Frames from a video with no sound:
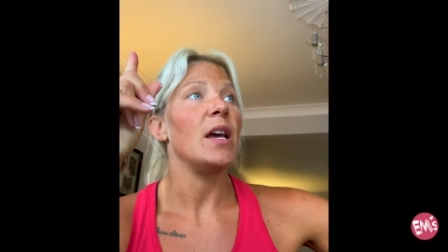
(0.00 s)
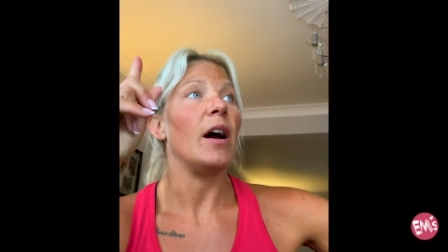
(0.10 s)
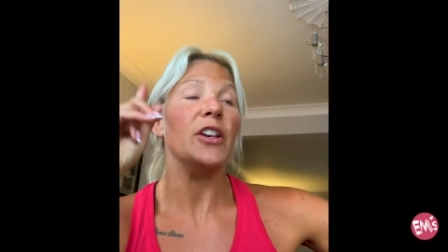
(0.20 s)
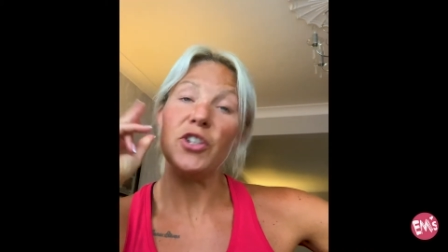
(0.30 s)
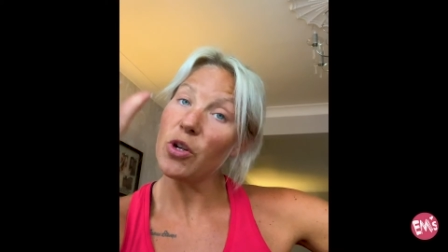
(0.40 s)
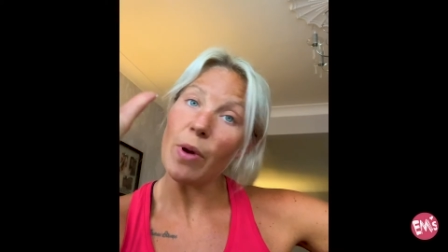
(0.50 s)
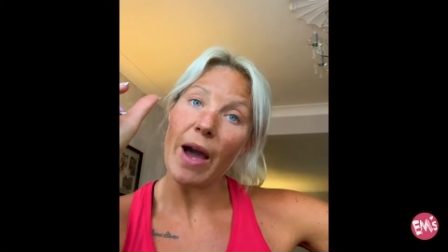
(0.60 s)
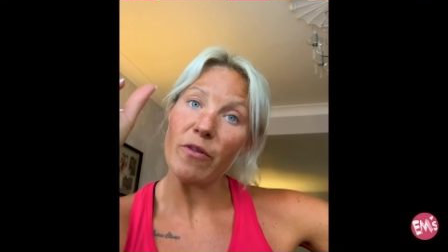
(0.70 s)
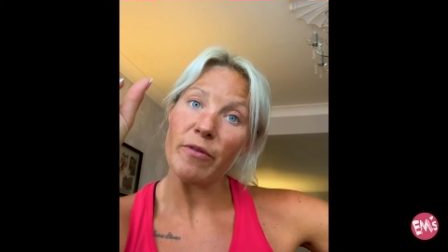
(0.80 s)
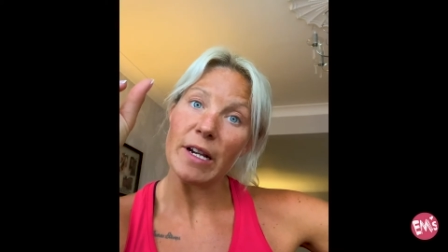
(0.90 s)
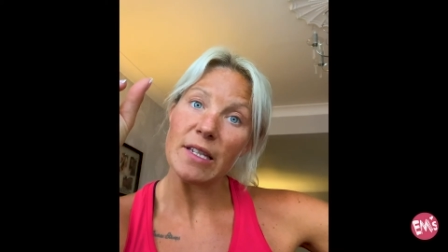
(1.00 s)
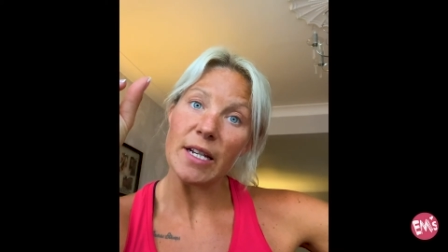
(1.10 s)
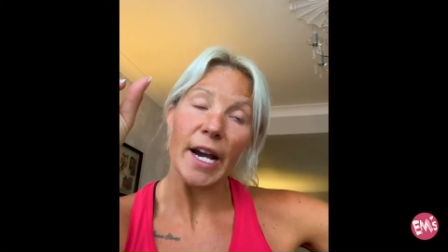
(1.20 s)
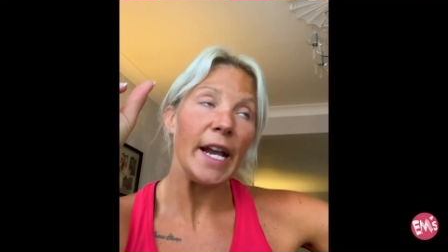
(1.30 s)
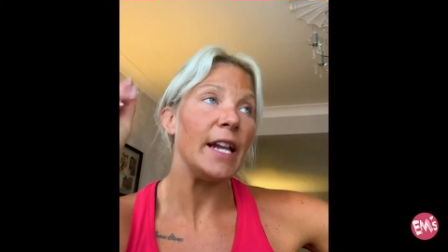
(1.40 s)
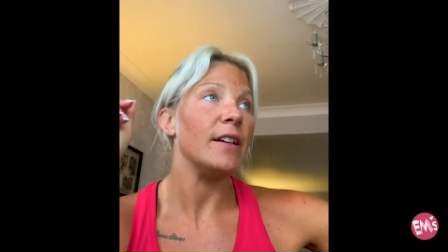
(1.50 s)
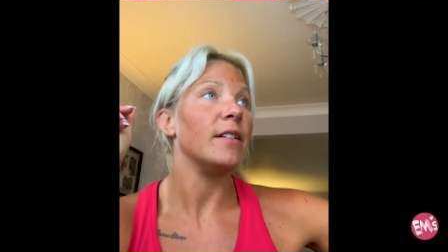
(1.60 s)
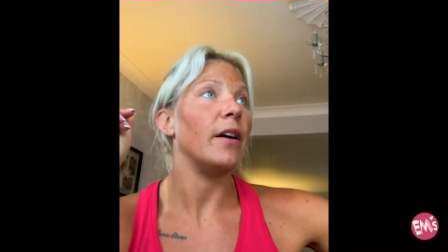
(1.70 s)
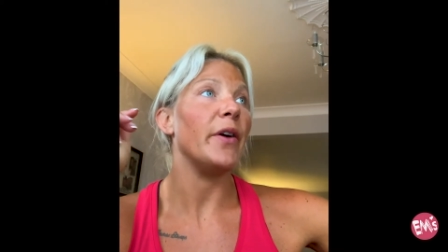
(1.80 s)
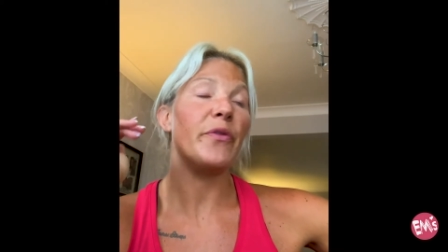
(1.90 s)
I do have a rest day.
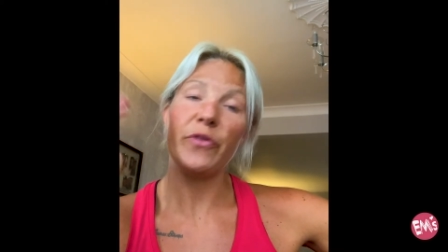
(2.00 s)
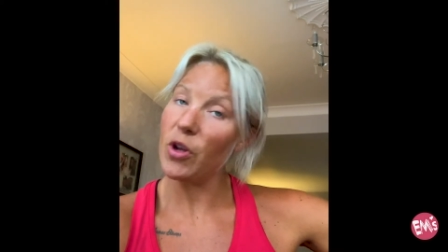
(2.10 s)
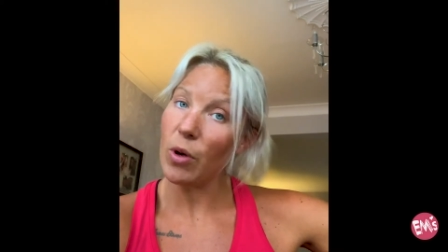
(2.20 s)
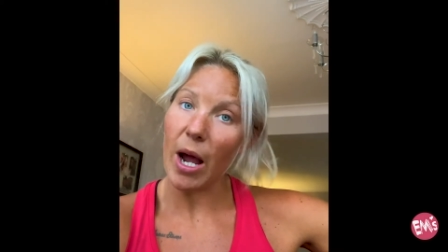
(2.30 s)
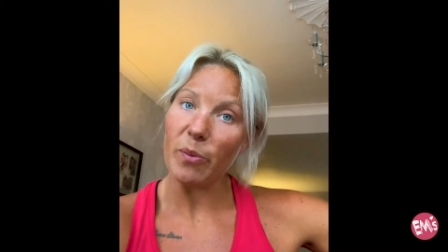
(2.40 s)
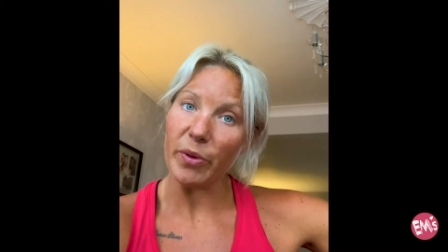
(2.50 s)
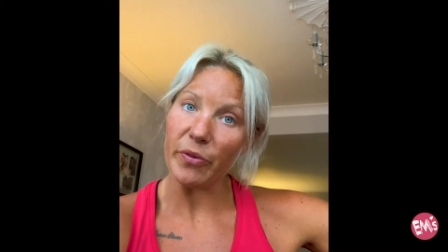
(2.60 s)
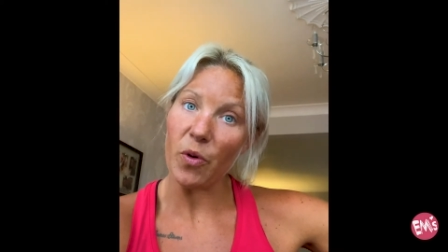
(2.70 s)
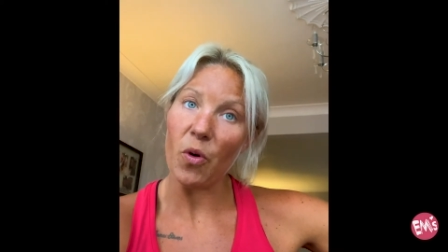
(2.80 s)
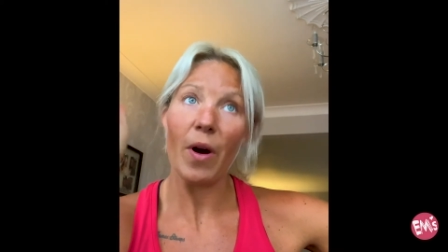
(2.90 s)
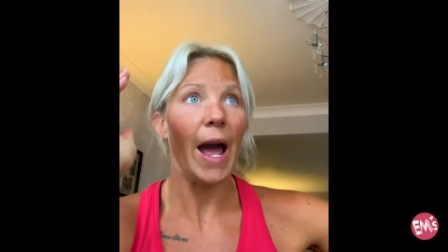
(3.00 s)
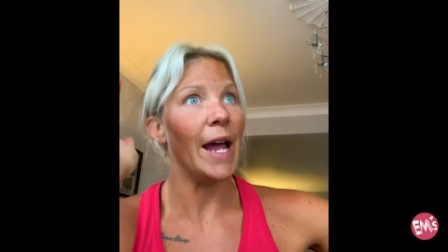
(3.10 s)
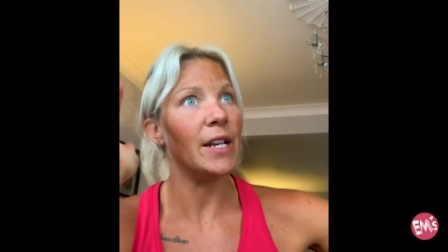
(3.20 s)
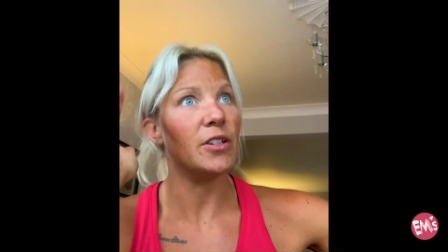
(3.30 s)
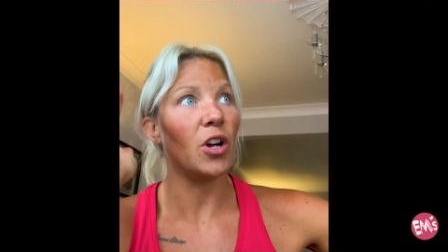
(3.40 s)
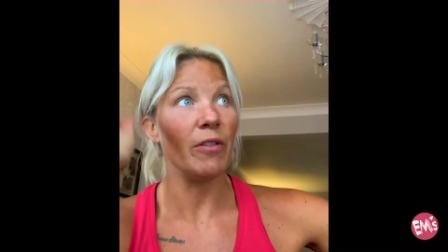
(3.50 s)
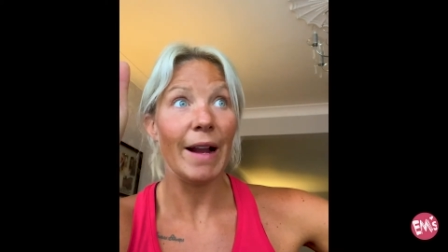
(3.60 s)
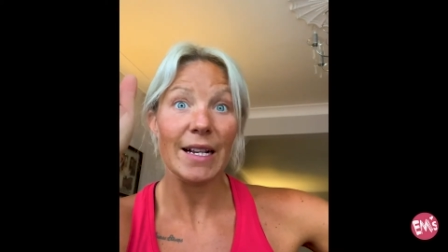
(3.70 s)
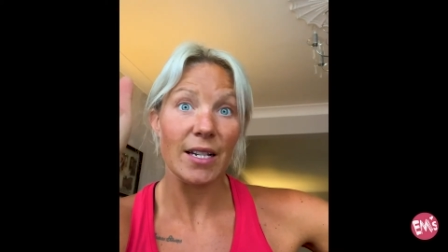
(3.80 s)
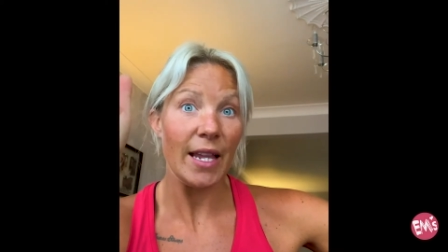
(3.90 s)
I fuel up before and
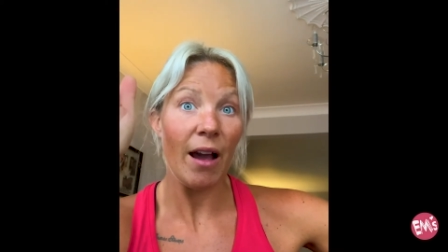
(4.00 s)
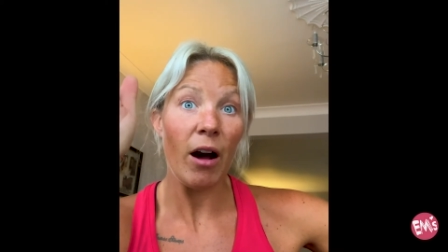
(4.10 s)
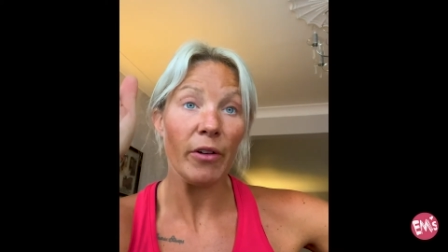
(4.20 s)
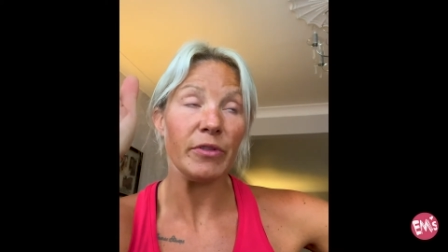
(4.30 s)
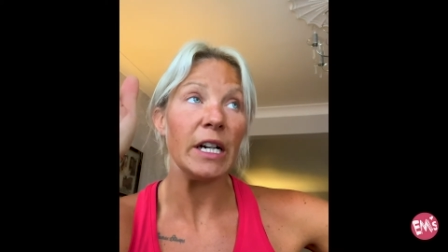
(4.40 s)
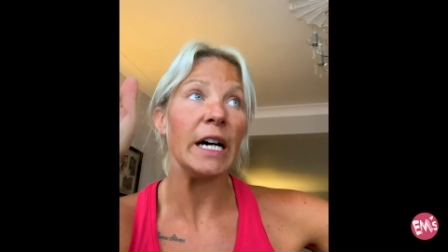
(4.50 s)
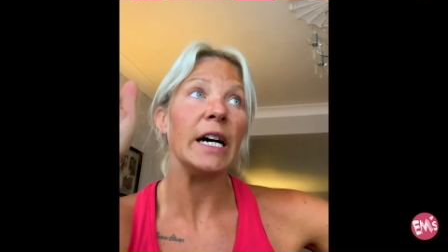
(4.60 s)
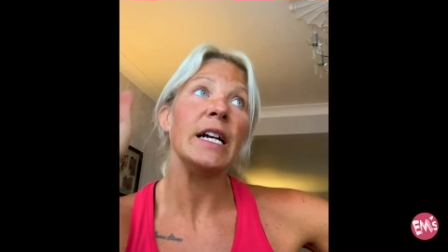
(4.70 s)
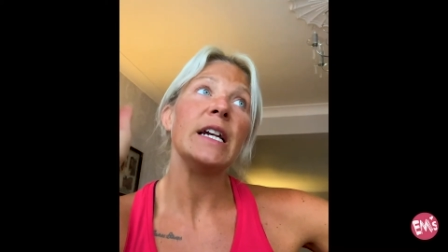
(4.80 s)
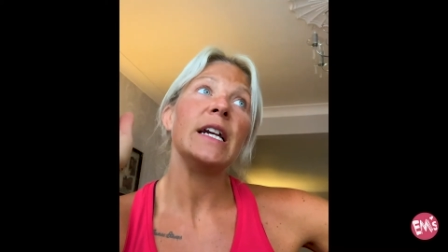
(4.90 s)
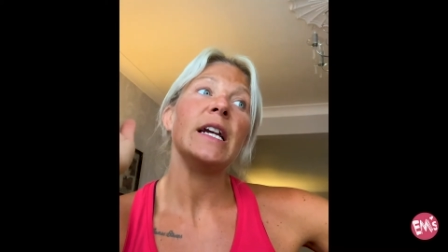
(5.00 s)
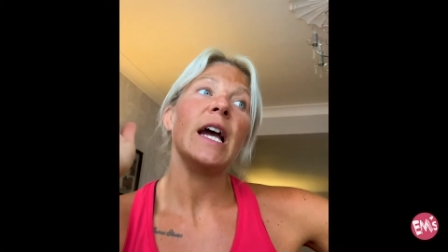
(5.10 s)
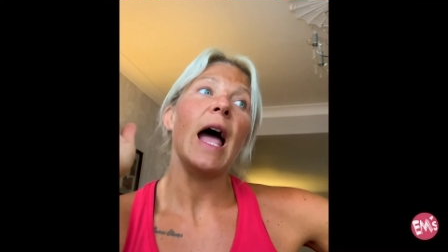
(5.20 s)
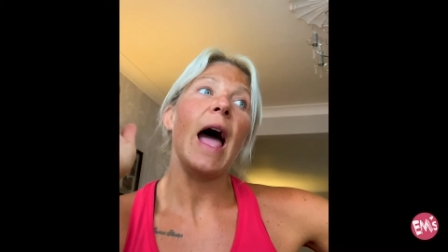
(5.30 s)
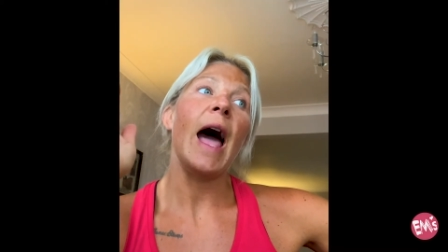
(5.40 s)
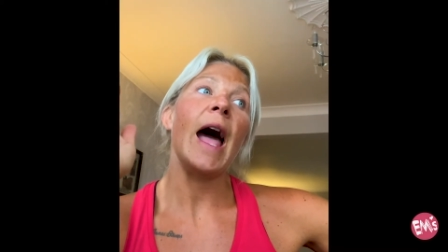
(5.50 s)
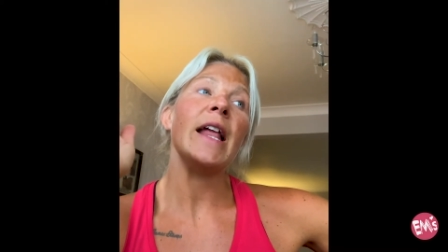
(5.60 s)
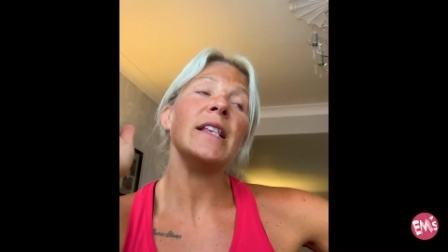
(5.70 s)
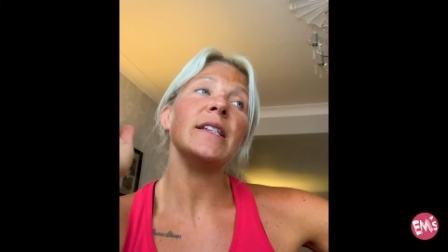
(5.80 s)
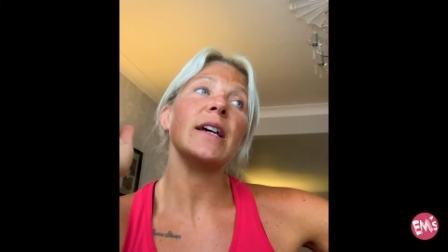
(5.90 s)
directly after.
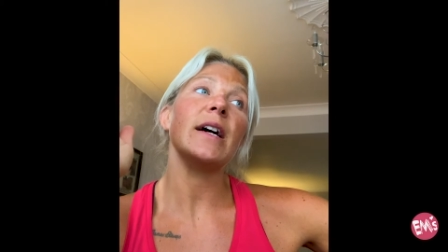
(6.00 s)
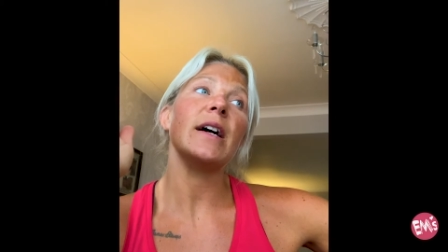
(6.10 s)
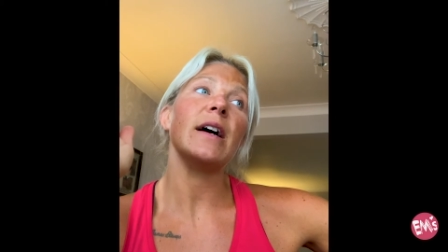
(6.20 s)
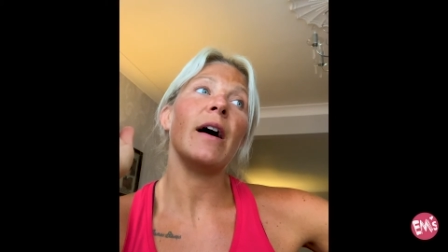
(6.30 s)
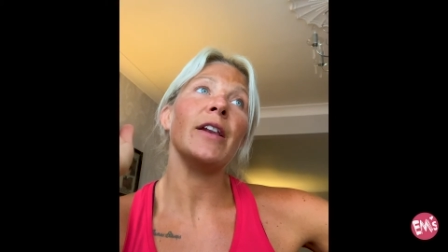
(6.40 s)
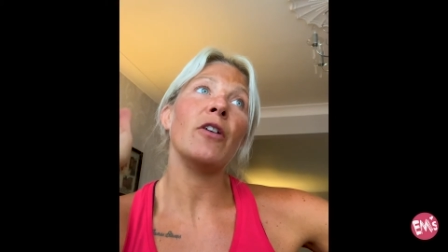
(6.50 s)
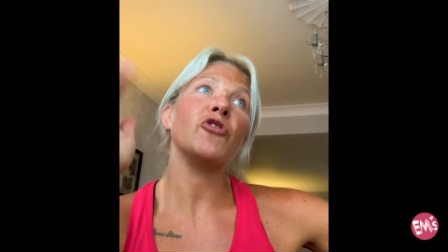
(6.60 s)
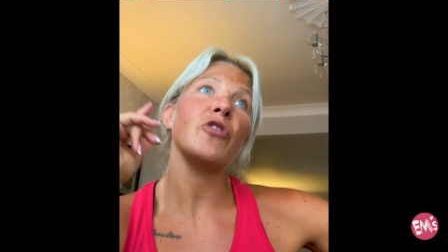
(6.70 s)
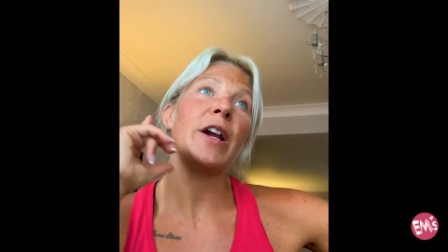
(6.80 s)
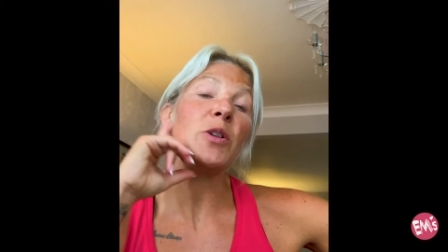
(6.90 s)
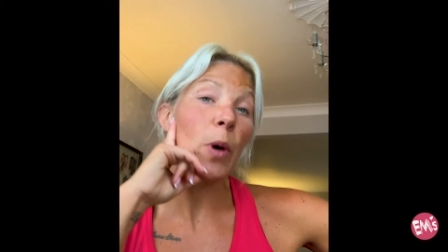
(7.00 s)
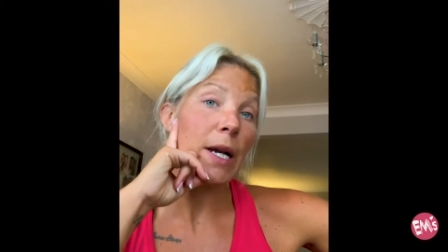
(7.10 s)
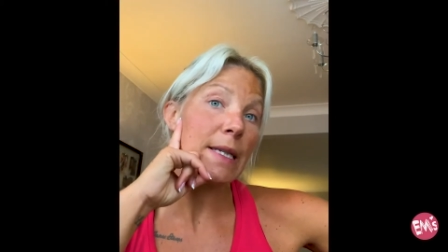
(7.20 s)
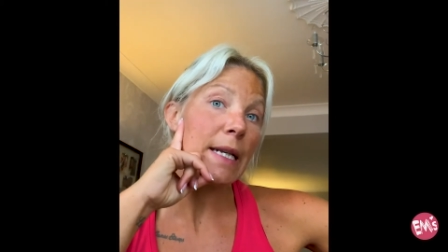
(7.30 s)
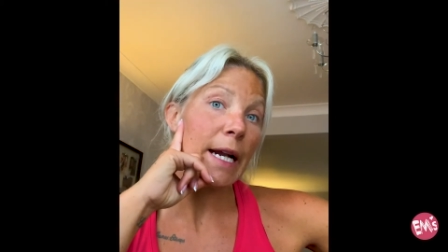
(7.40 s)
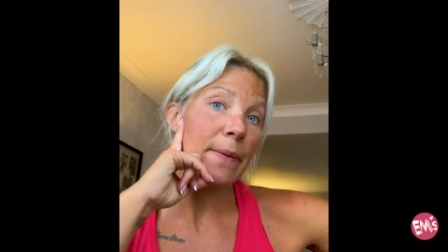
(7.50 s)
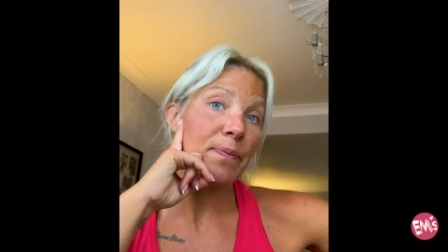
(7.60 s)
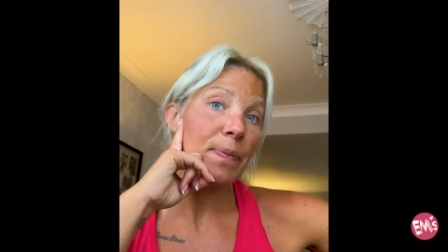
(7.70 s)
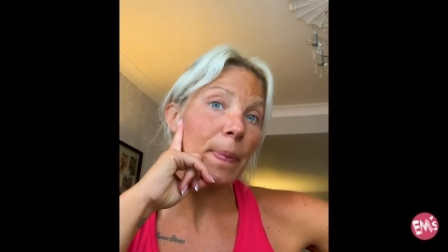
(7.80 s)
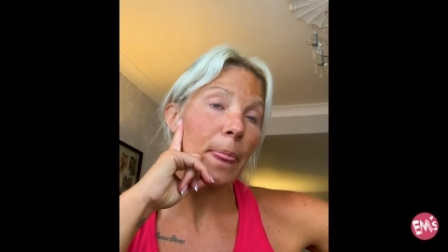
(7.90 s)
And I don't train twice a day
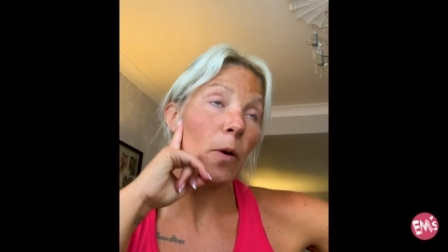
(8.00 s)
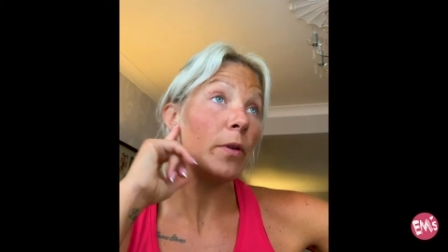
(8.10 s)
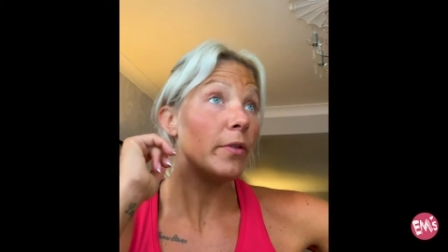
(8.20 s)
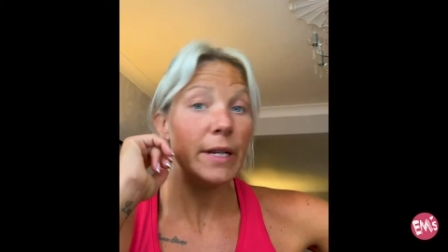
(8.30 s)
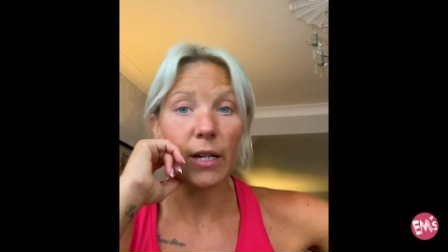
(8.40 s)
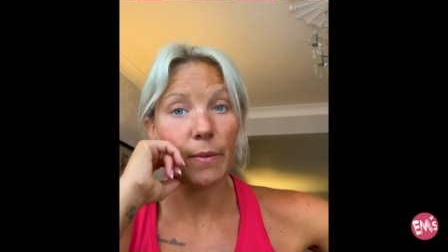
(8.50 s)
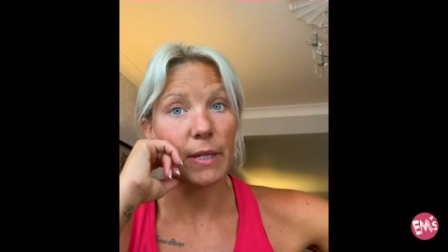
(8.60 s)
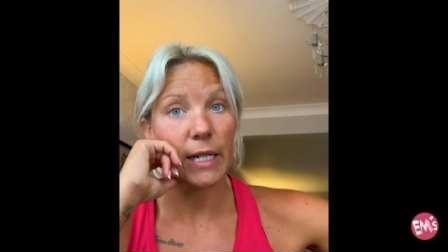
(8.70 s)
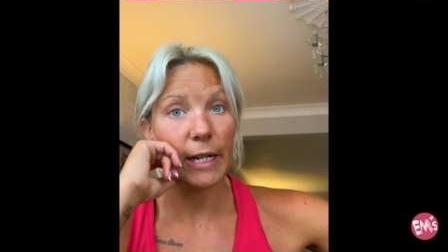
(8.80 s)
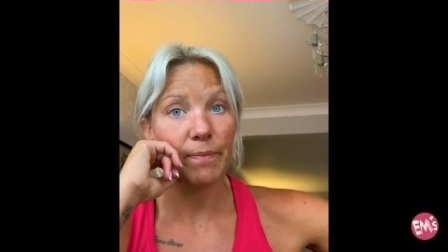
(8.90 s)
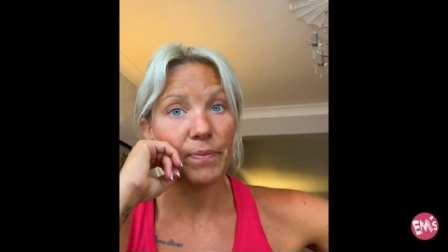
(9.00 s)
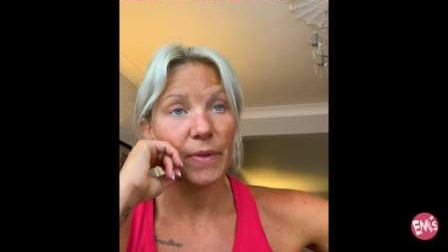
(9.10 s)
or 3 times a day.